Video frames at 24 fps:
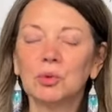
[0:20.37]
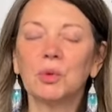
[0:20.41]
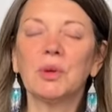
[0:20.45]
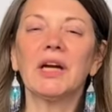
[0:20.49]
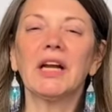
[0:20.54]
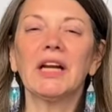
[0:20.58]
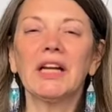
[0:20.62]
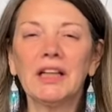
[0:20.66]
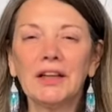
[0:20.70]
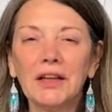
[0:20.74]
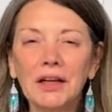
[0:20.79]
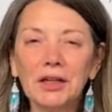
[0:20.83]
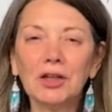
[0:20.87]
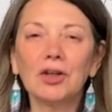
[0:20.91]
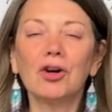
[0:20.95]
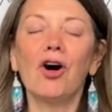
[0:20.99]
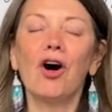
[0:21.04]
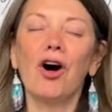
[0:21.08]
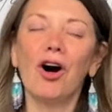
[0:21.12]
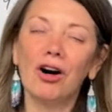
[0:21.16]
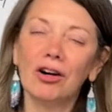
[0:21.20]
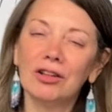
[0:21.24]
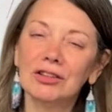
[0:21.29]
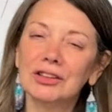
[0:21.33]
We're getting a lot of
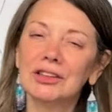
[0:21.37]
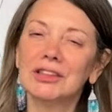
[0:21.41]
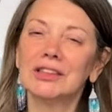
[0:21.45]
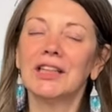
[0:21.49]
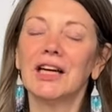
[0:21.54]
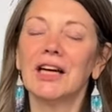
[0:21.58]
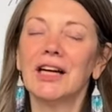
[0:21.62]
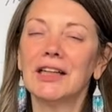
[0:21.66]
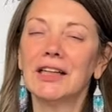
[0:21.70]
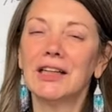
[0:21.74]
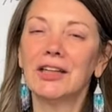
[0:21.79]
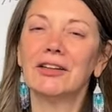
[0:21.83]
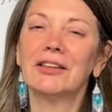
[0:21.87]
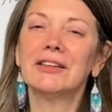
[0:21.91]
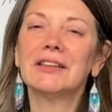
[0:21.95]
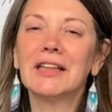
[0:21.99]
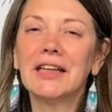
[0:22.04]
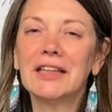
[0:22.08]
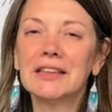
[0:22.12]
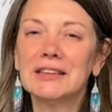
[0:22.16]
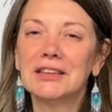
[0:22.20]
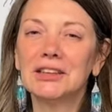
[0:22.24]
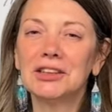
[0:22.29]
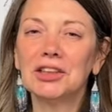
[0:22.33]
calls here at
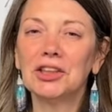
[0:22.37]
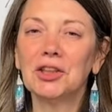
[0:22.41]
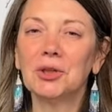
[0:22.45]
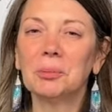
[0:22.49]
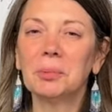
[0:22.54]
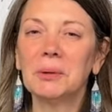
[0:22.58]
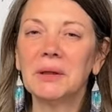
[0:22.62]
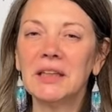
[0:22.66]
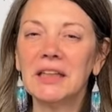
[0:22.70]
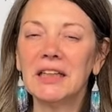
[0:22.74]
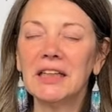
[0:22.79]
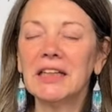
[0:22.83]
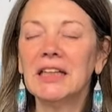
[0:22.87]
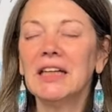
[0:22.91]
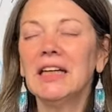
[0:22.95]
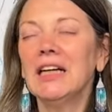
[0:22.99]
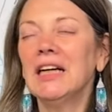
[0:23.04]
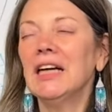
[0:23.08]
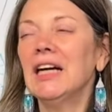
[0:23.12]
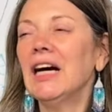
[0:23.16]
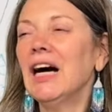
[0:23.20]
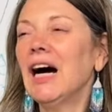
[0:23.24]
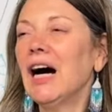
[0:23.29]
the AZGOP.